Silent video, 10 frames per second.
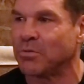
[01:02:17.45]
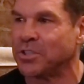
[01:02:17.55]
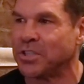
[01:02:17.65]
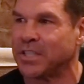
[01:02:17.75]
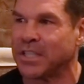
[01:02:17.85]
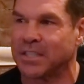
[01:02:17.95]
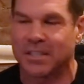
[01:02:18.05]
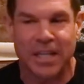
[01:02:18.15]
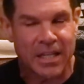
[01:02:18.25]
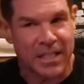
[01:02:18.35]
What'd you think of the
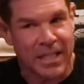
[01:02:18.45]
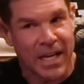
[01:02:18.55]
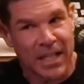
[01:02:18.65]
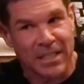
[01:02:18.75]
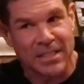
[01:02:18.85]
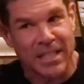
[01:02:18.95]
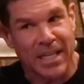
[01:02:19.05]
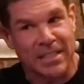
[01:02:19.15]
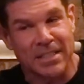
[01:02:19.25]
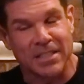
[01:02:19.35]
technicalities, the
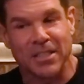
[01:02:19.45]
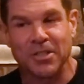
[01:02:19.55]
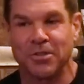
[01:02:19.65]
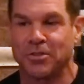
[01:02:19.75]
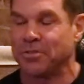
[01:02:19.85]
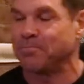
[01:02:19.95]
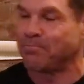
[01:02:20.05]
X's and O's?